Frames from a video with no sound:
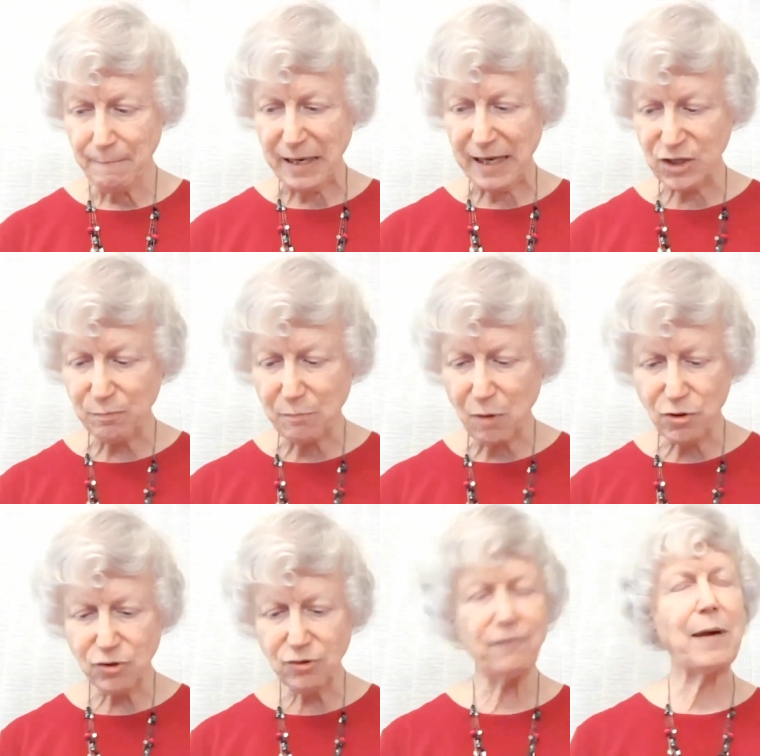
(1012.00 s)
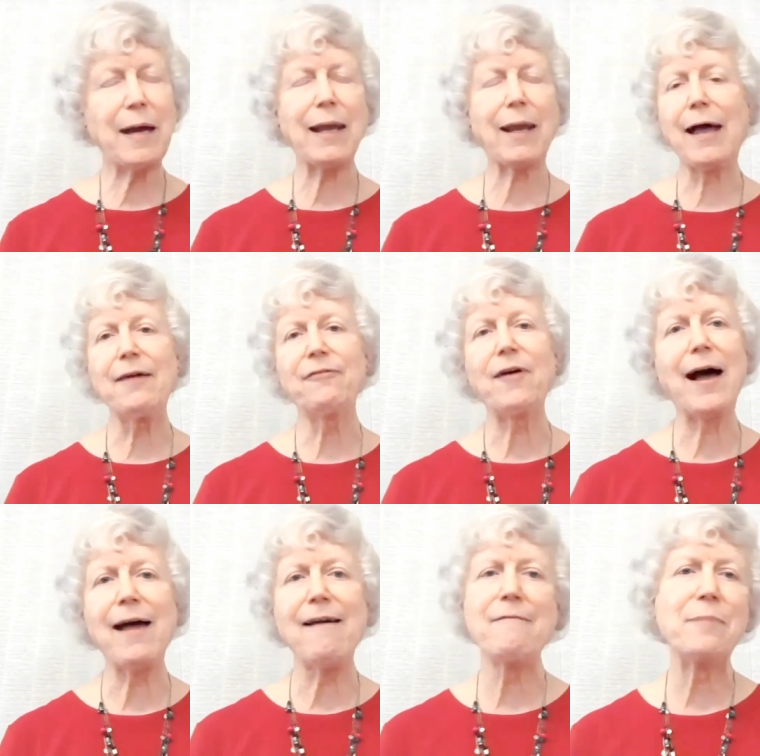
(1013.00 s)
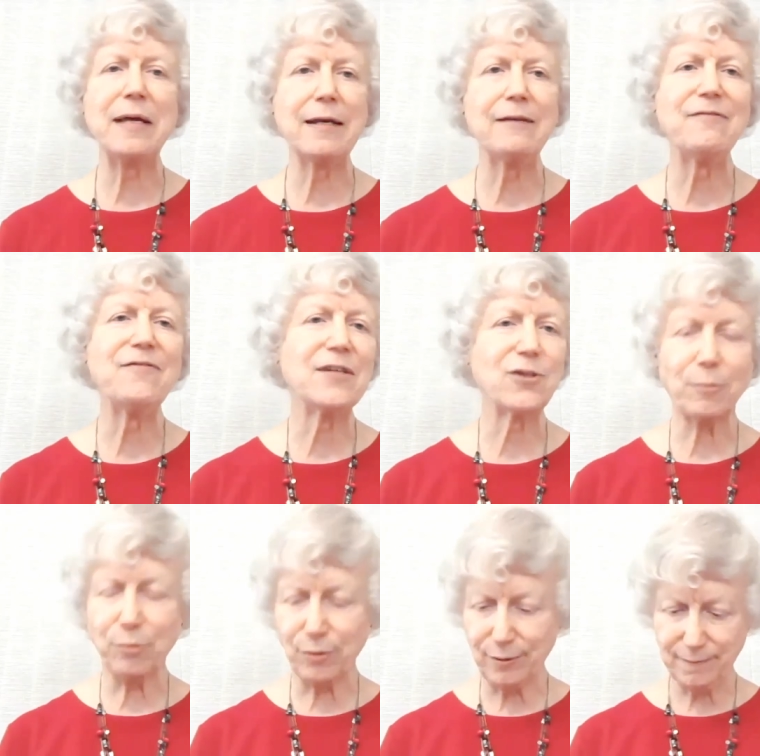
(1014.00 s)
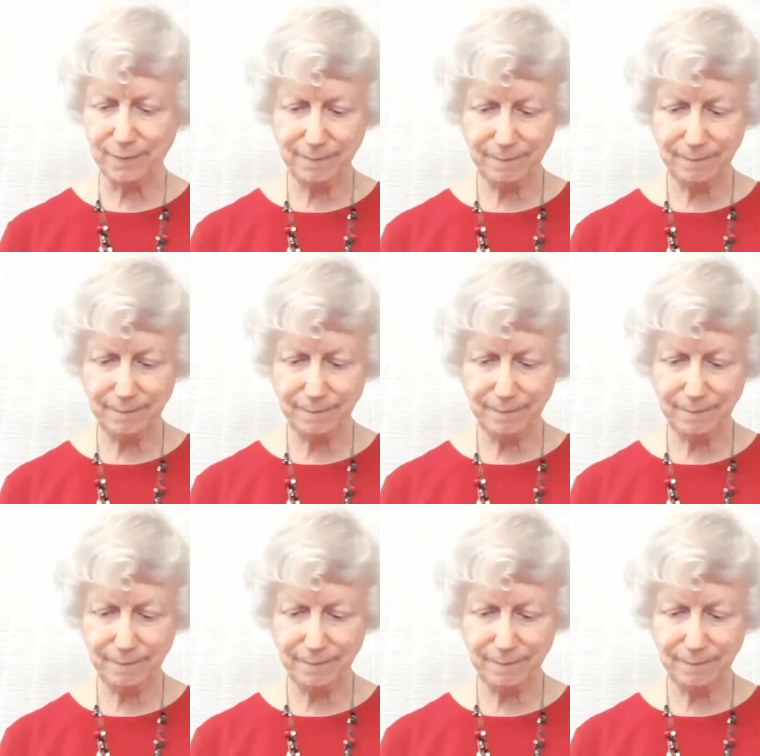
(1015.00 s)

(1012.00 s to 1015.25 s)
Because most of my life, I have been invisible.